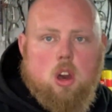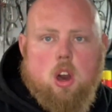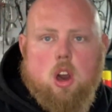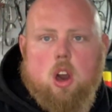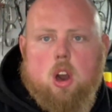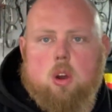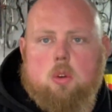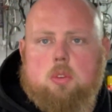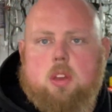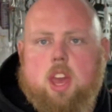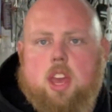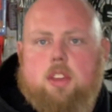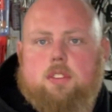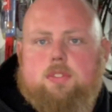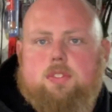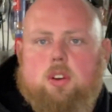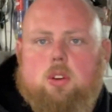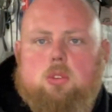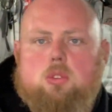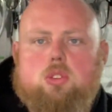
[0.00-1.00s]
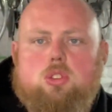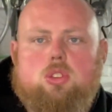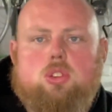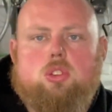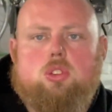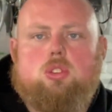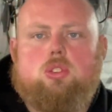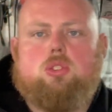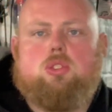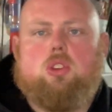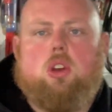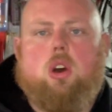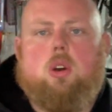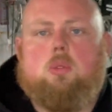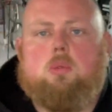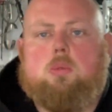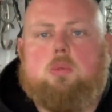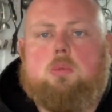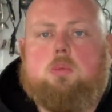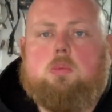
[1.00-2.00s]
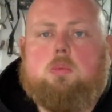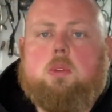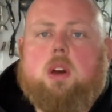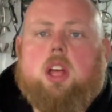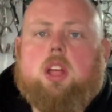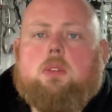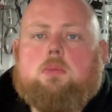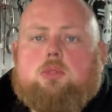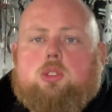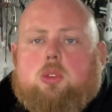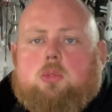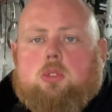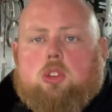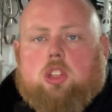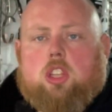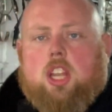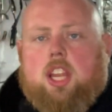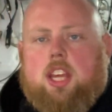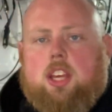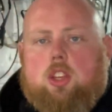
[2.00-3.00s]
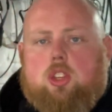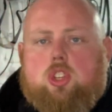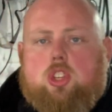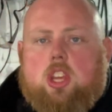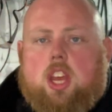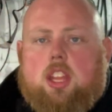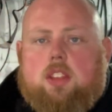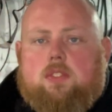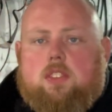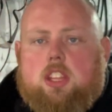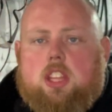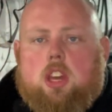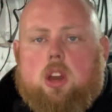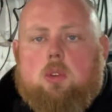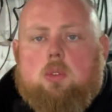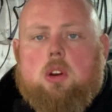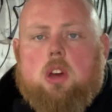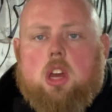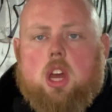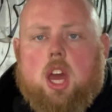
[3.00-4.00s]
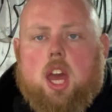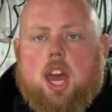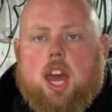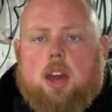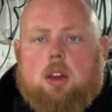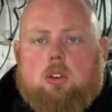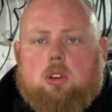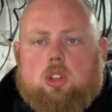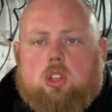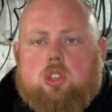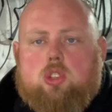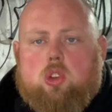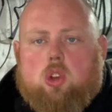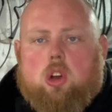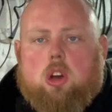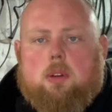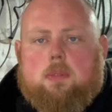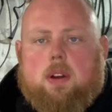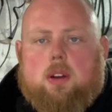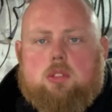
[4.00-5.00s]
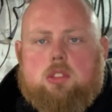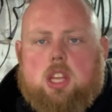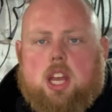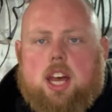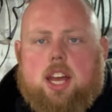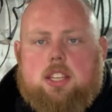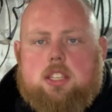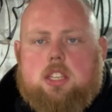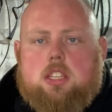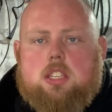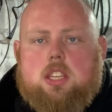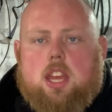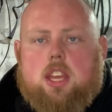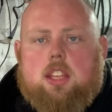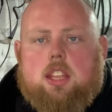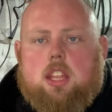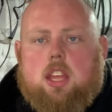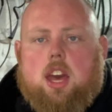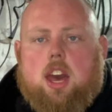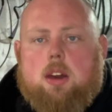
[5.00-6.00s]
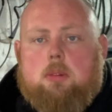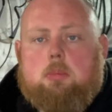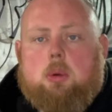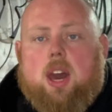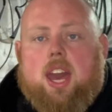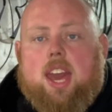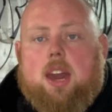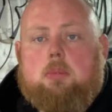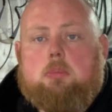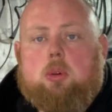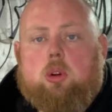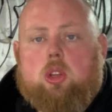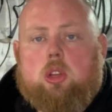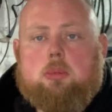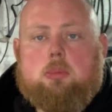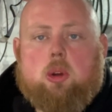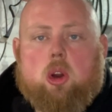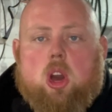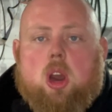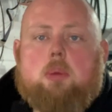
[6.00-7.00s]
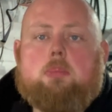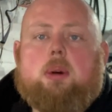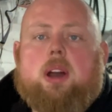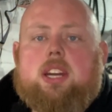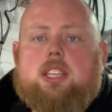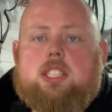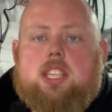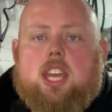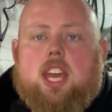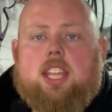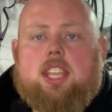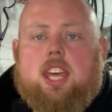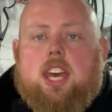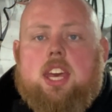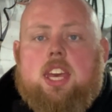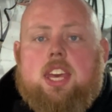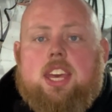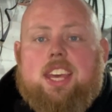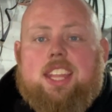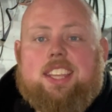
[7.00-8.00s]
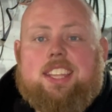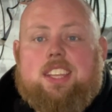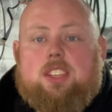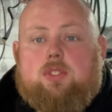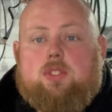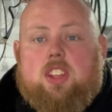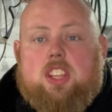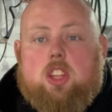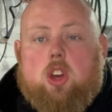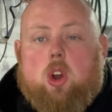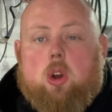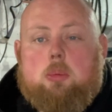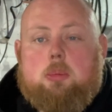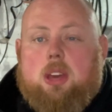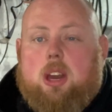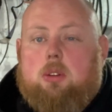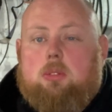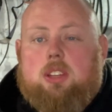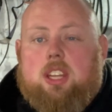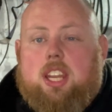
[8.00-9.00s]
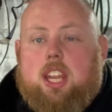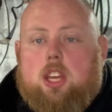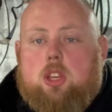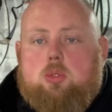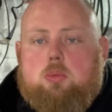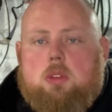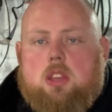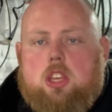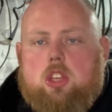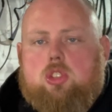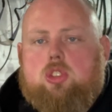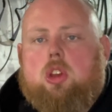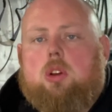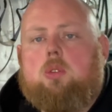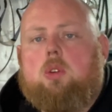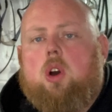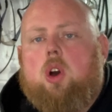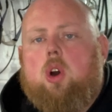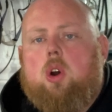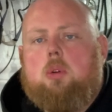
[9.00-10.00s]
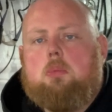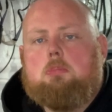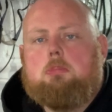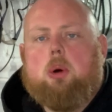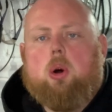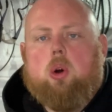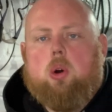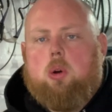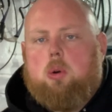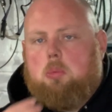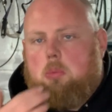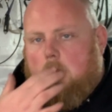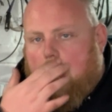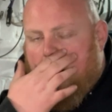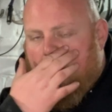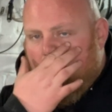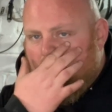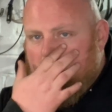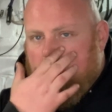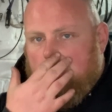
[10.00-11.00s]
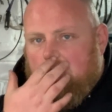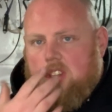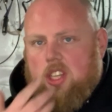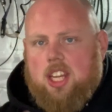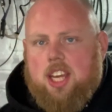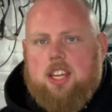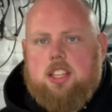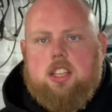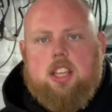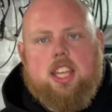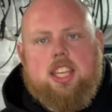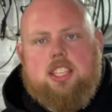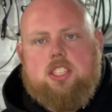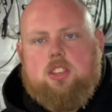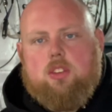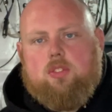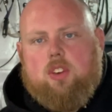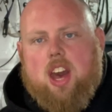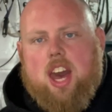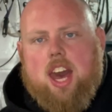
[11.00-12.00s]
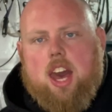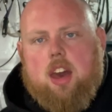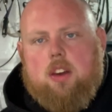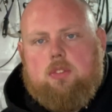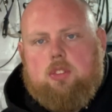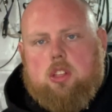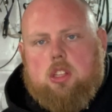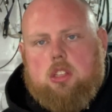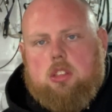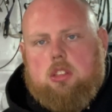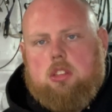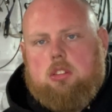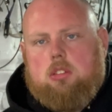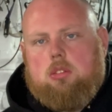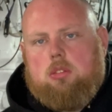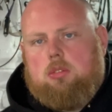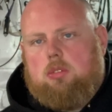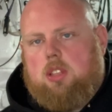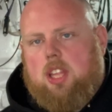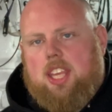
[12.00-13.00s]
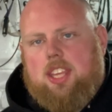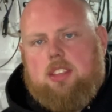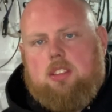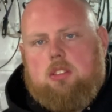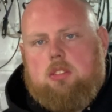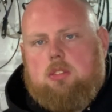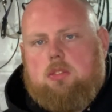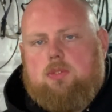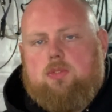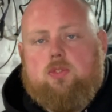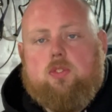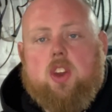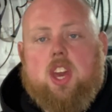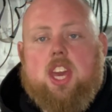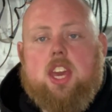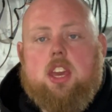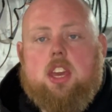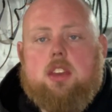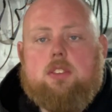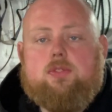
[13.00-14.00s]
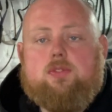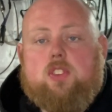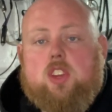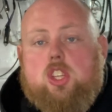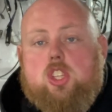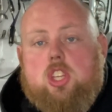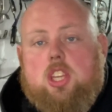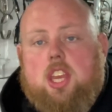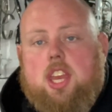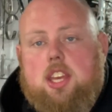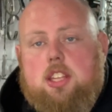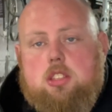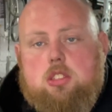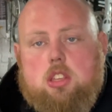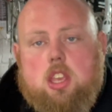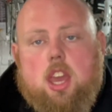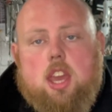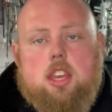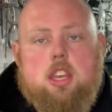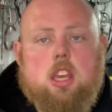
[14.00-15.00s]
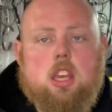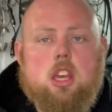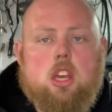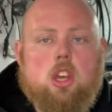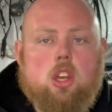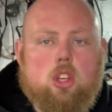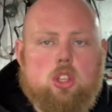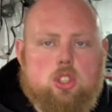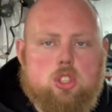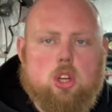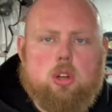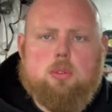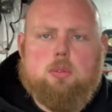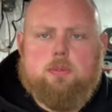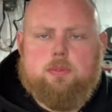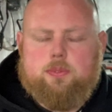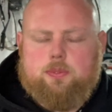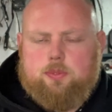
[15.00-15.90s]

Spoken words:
Okay folks, so welcome to another little shared video. I'm going to talk about, as I said, why I'm putting a bug out bag together. This video will be out in the next week or so. But I was looking at like survival, like fishing kits, okay? So